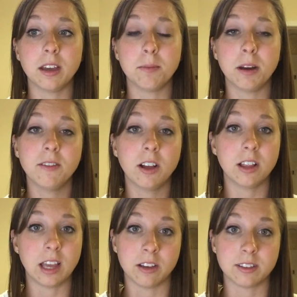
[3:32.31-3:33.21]
Above
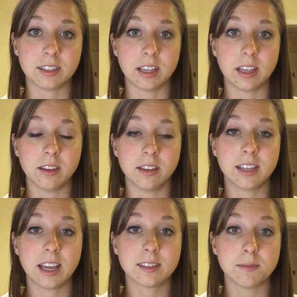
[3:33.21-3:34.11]
all else, the
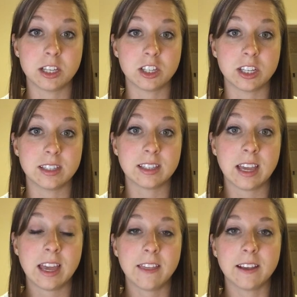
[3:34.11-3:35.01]
text mentions
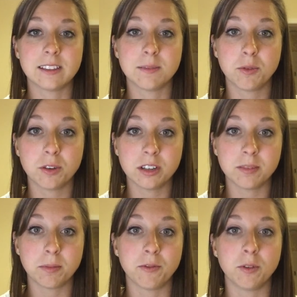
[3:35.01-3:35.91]
that it's
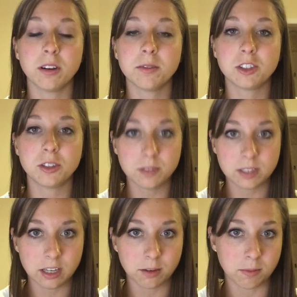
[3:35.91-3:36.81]
important before
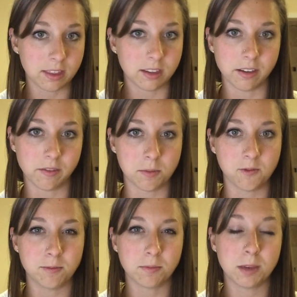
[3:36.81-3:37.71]
choosing your method of
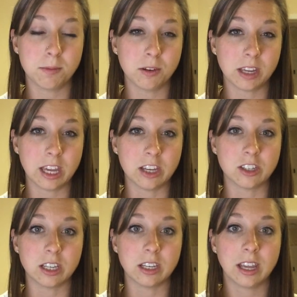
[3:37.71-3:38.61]

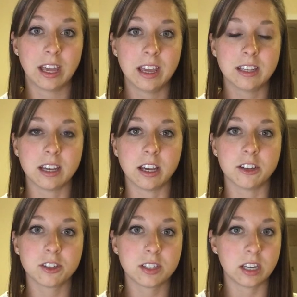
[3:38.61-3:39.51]
communication to
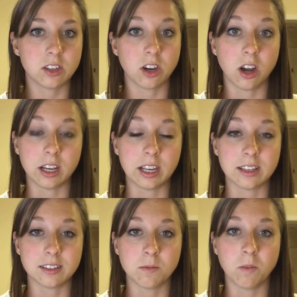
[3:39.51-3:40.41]
understand your
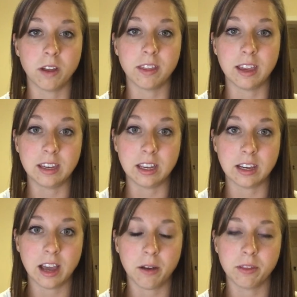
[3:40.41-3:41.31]
audience and what they
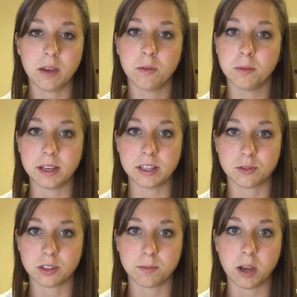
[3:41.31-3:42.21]
need, how they will best
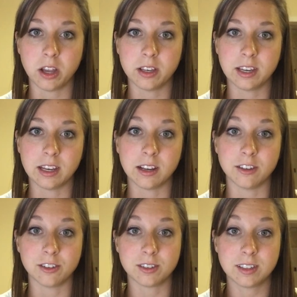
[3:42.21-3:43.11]
respond and
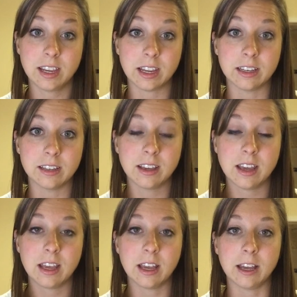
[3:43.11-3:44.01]
understand
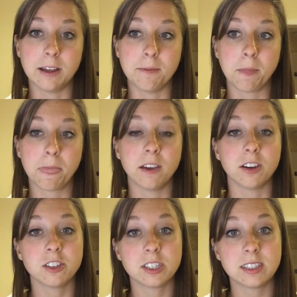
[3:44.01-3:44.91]
the
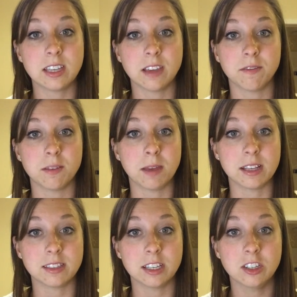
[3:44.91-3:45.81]
urgency of the
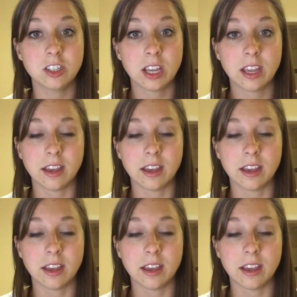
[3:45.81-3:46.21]
message.